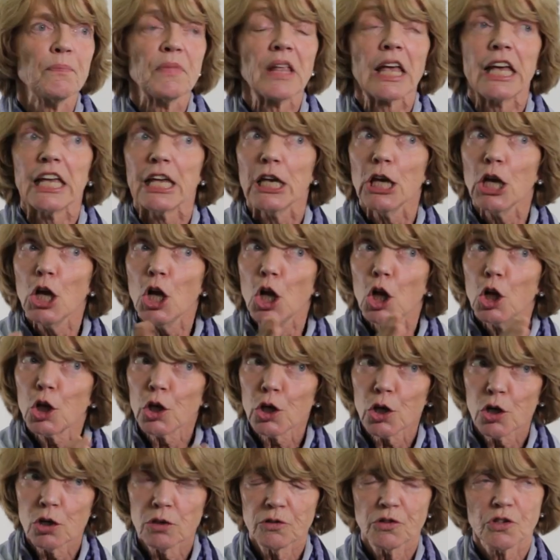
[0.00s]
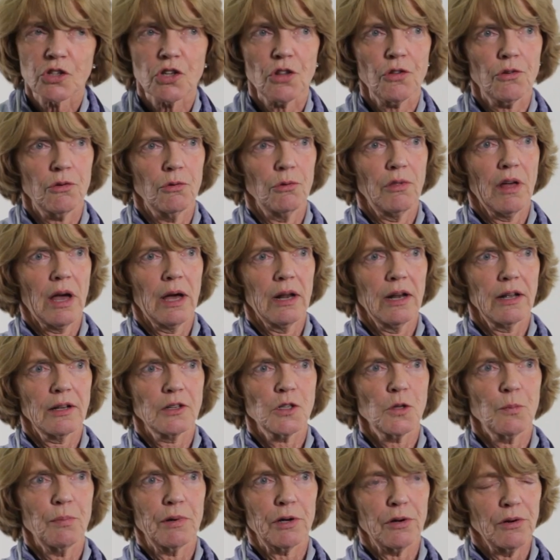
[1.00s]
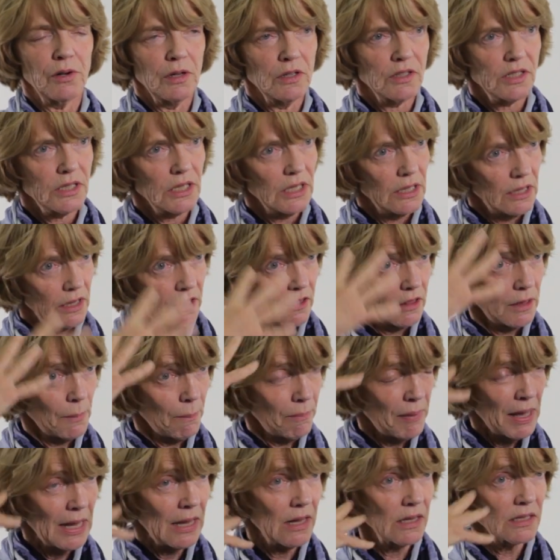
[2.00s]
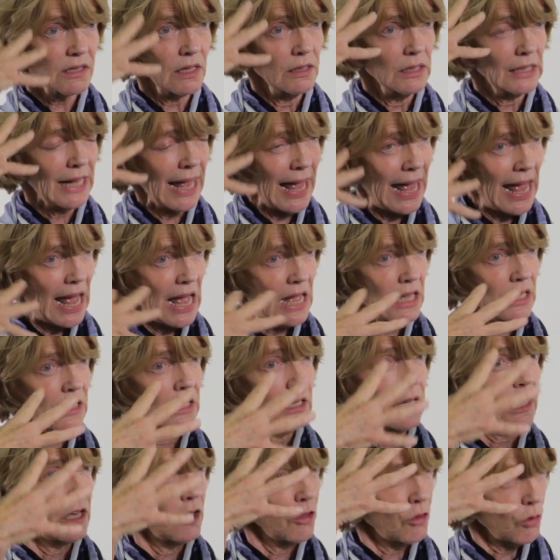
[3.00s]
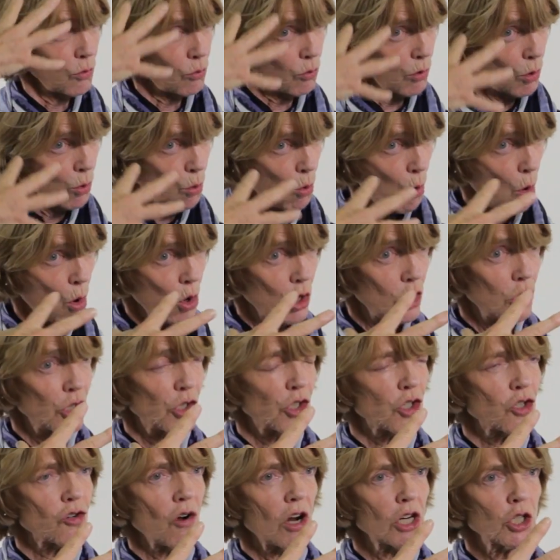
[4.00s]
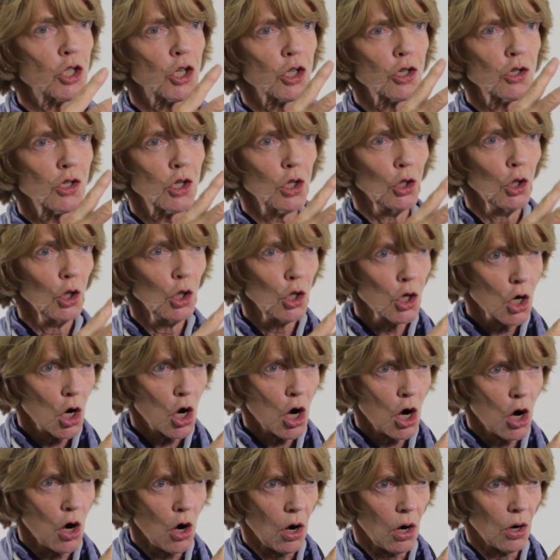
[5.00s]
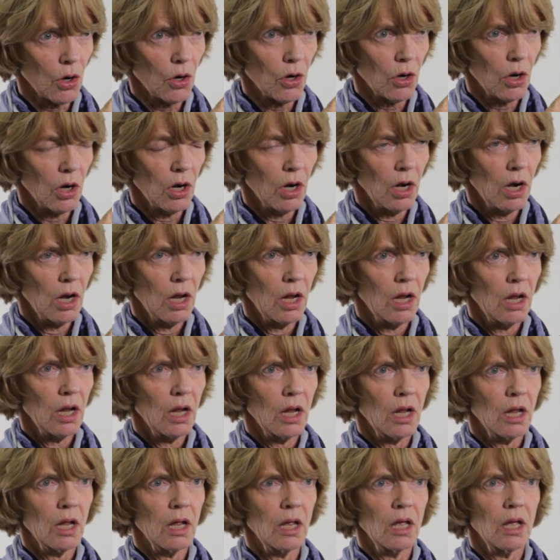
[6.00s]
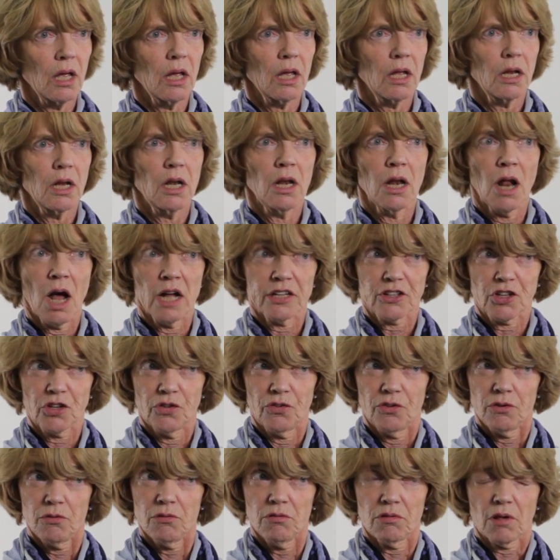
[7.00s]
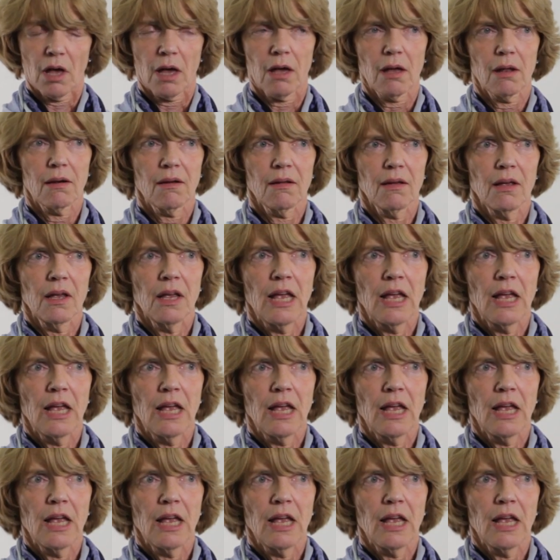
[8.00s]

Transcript: He learns through that experience. The basal ganglia, the reward structures learn not to do that.